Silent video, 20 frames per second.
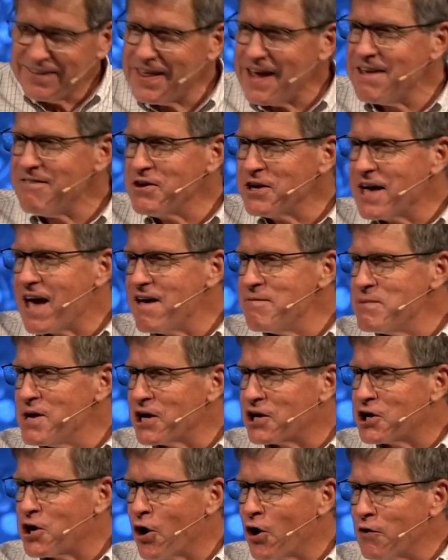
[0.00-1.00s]
They even gave me
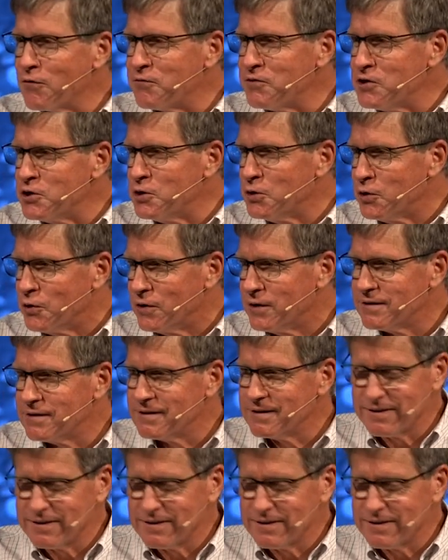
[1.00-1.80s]
a curfew.